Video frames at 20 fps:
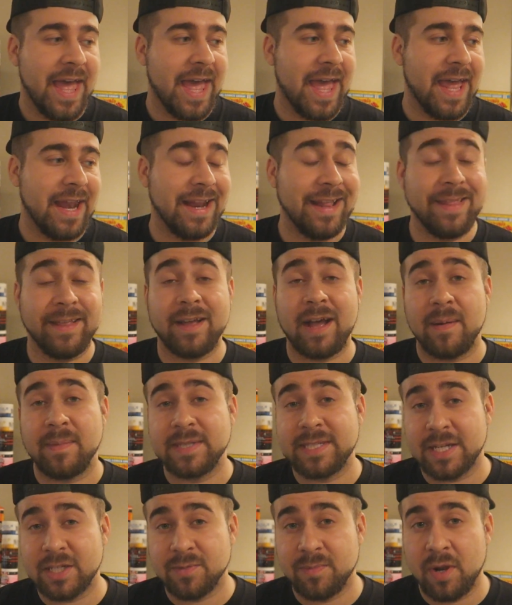And in the
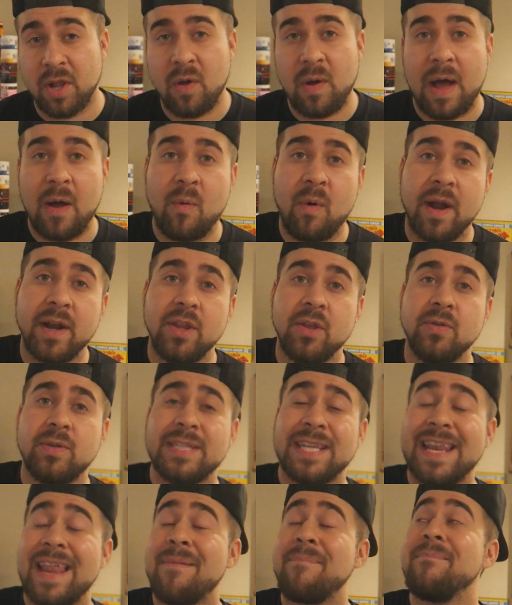comment section below, I want you
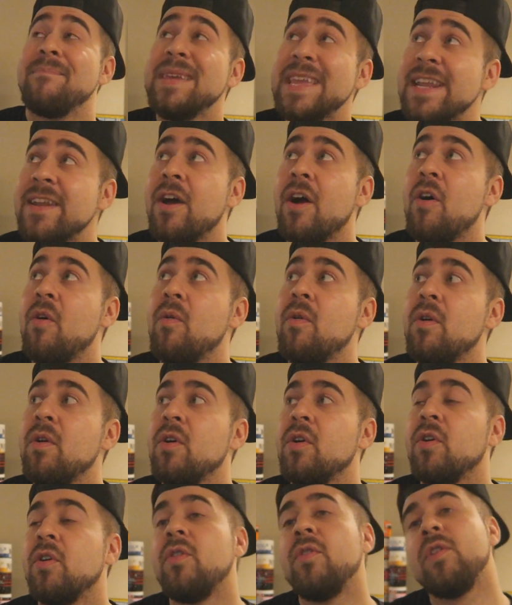to let me know,
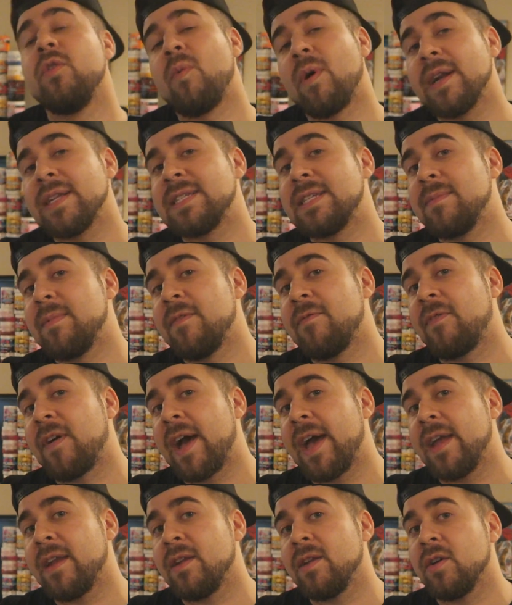who do you want to see me
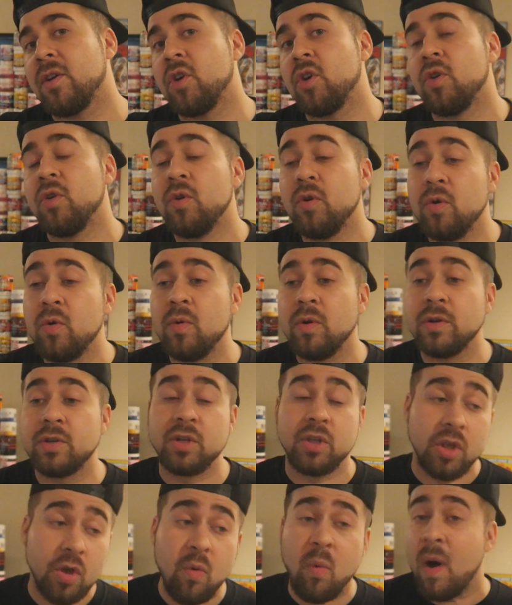fight? who
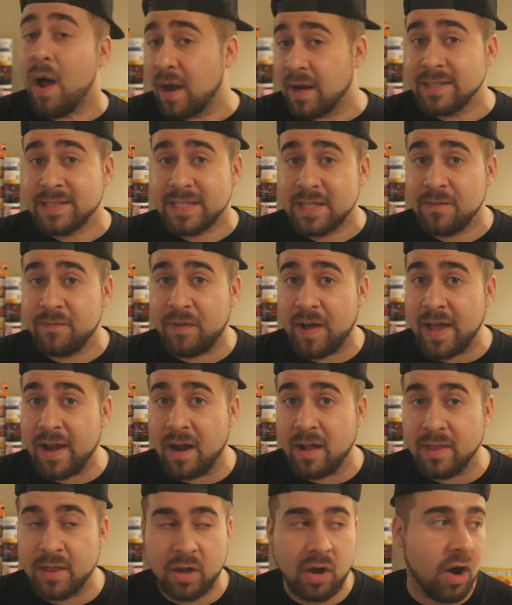do you want to see fight
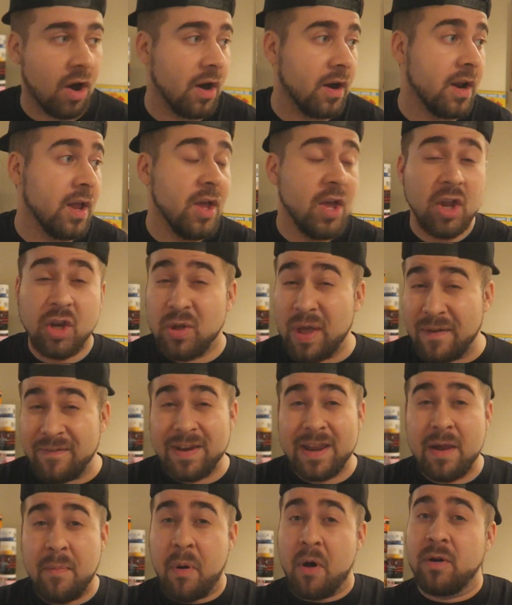on the card? Do you have
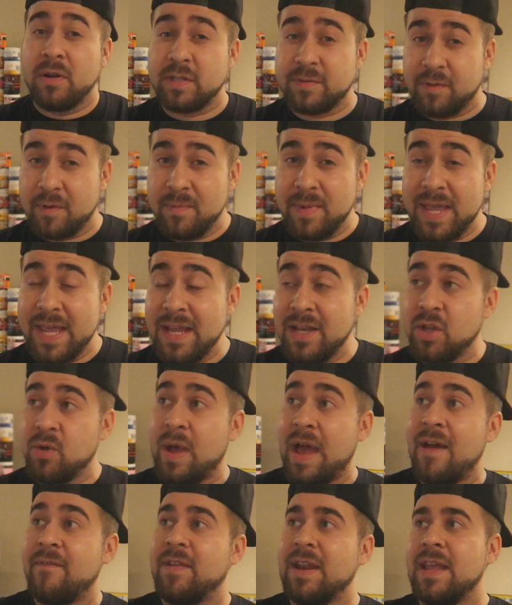any opponents for me? Do you
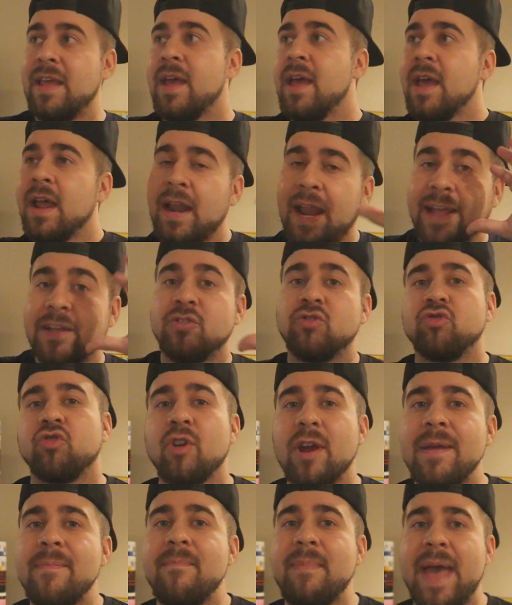have any like
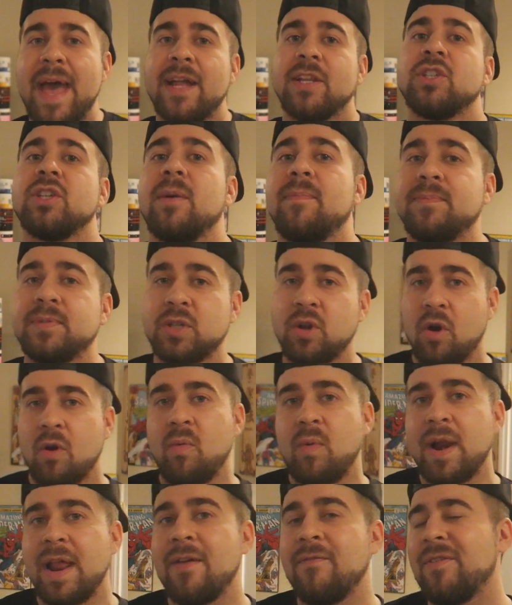dream matchups or
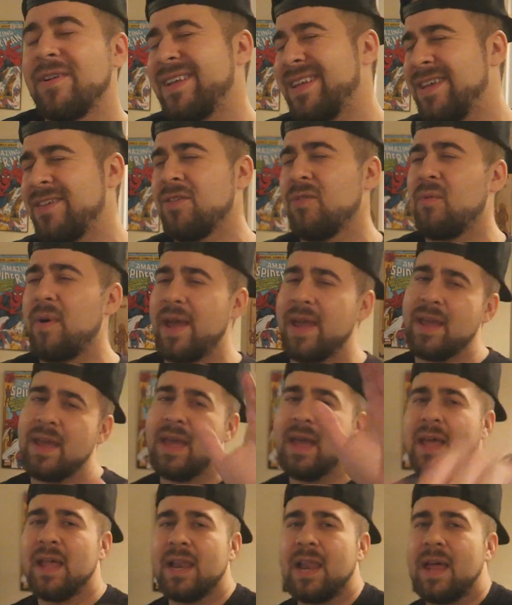whatever? Either way,
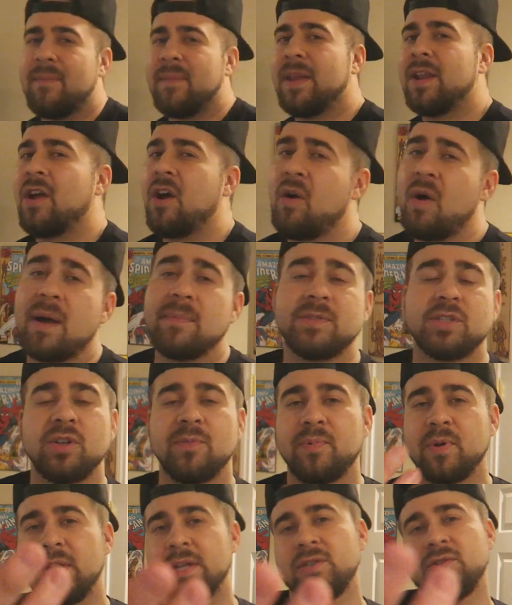let me know. I'm
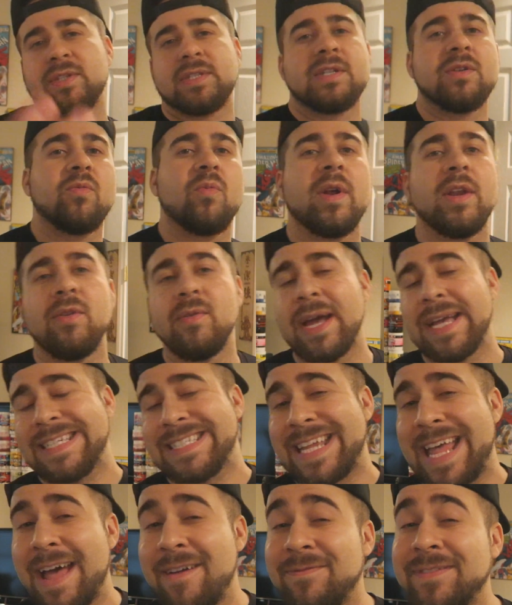super interested in what you guys
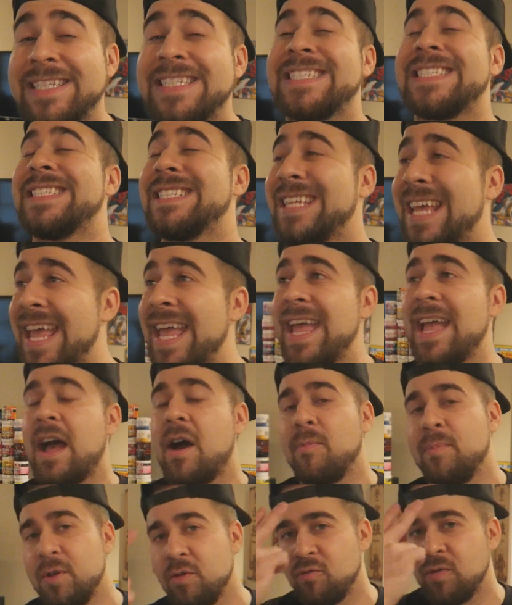have to say.
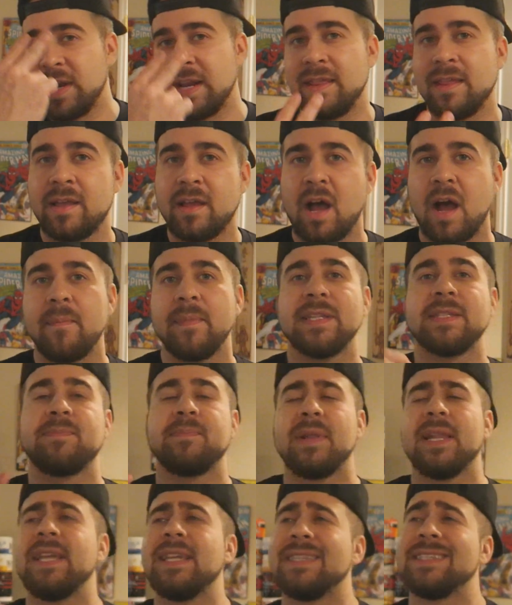I'll be reading the comments.
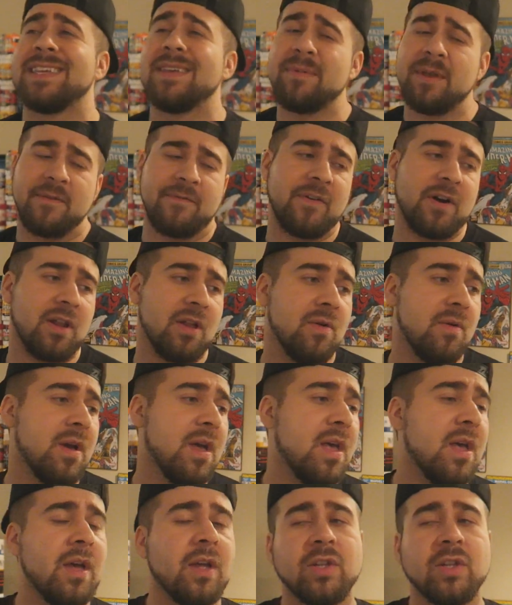Please give me a follow.